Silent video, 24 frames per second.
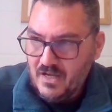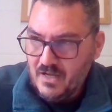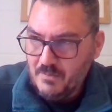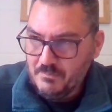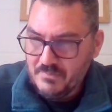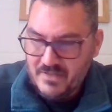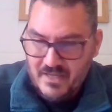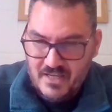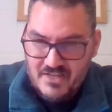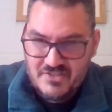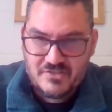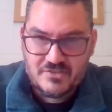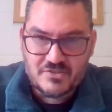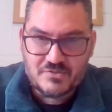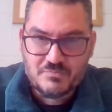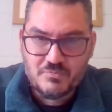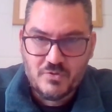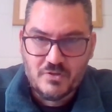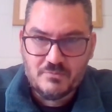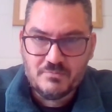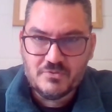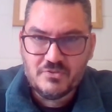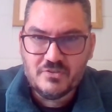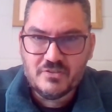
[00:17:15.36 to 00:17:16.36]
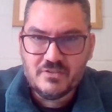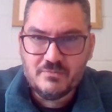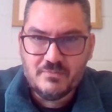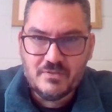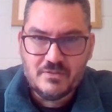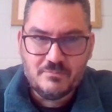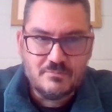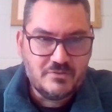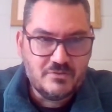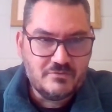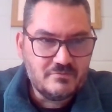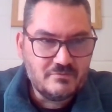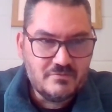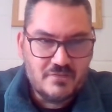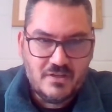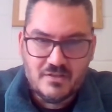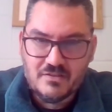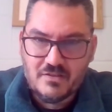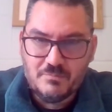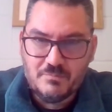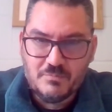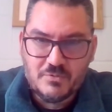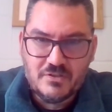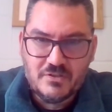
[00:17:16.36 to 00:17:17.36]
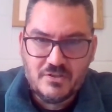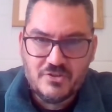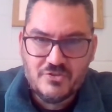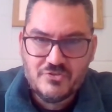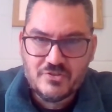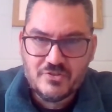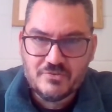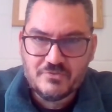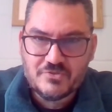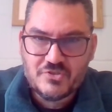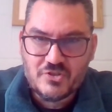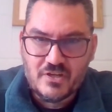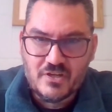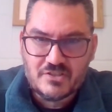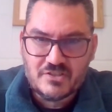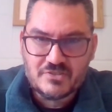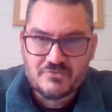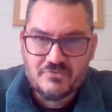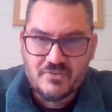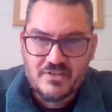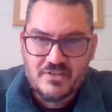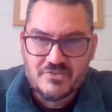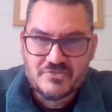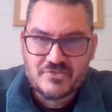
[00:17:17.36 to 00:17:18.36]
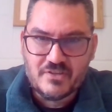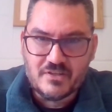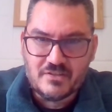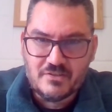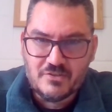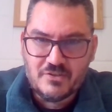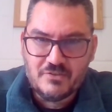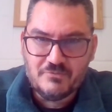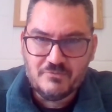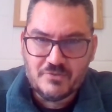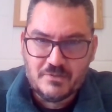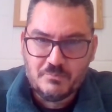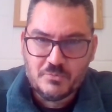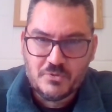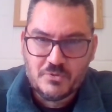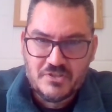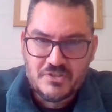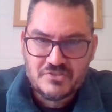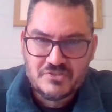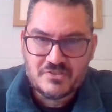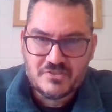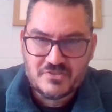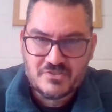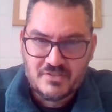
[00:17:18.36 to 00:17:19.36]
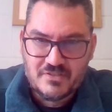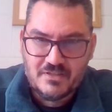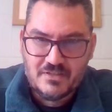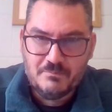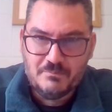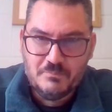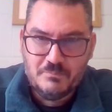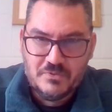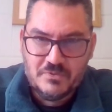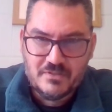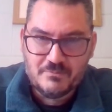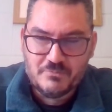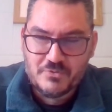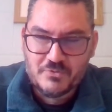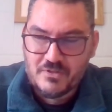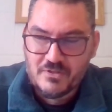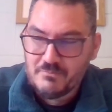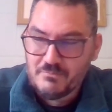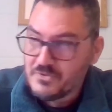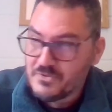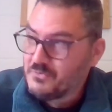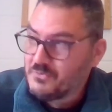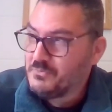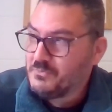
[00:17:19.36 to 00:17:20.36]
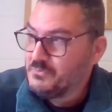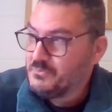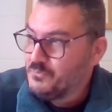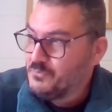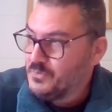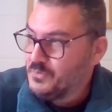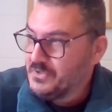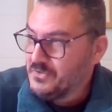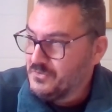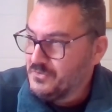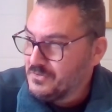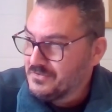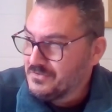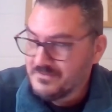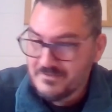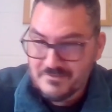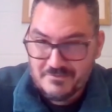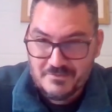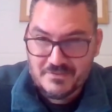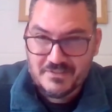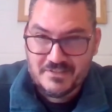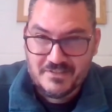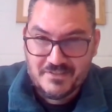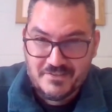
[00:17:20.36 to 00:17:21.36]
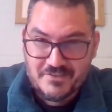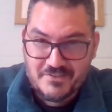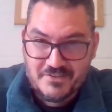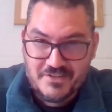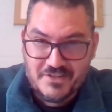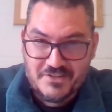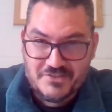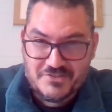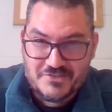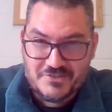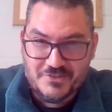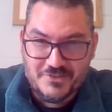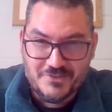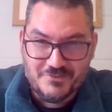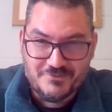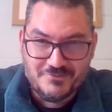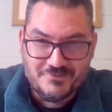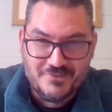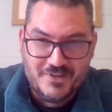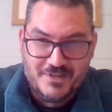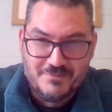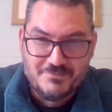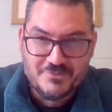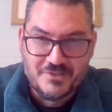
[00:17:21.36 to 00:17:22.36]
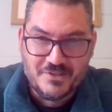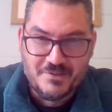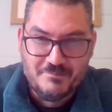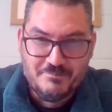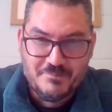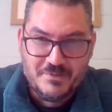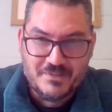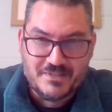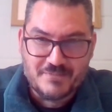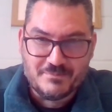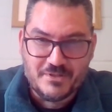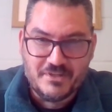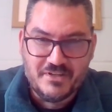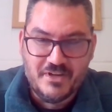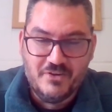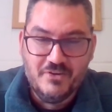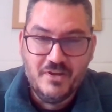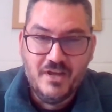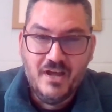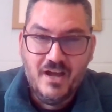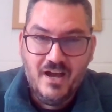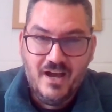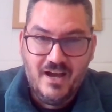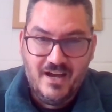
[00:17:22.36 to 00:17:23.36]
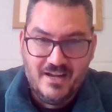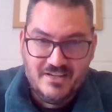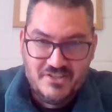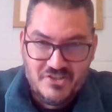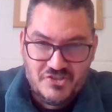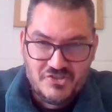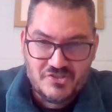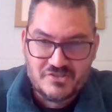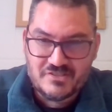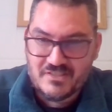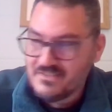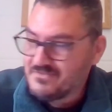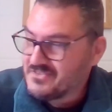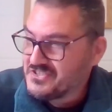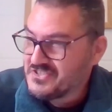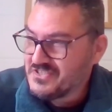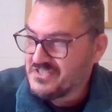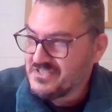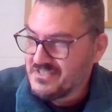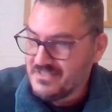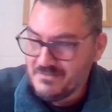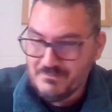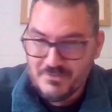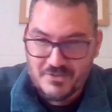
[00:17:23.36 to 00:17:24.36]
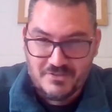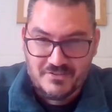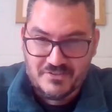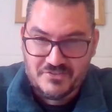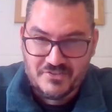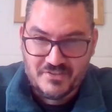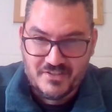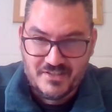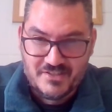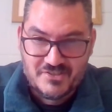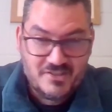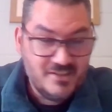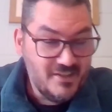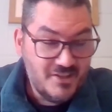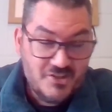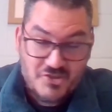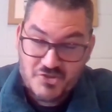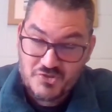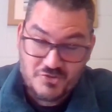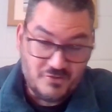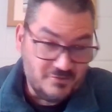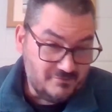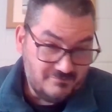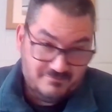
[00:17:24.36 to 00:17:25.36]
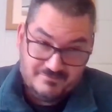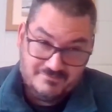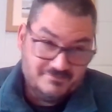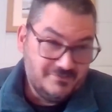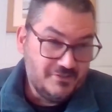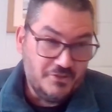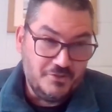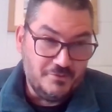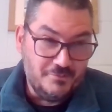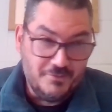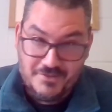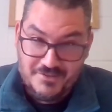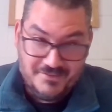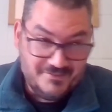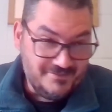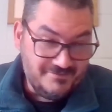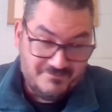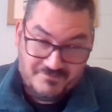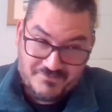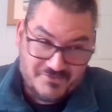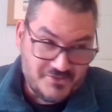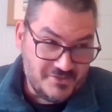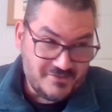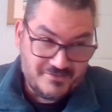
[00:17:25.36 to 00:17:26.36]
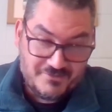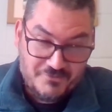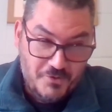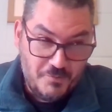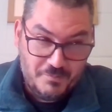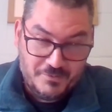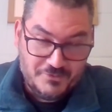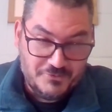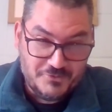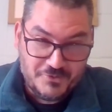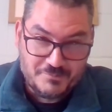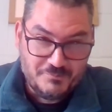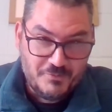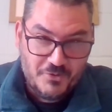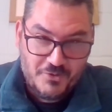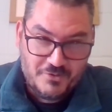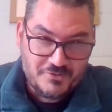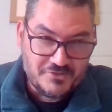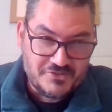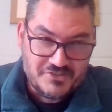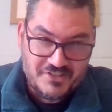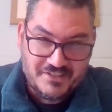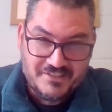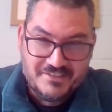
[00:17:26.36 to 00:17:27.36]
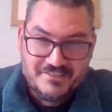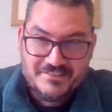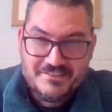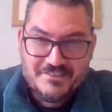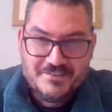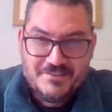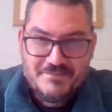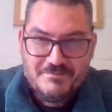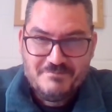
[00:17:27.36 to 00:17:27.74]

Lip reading: I'm guessing there's probably going to be about a couple of hundred Sharks fans that are looking for a place to stay in Peterborough. Now, we know that Craig's got family in Peterborough now, and he's just gave us his email address. So, you know what? It's open door policy.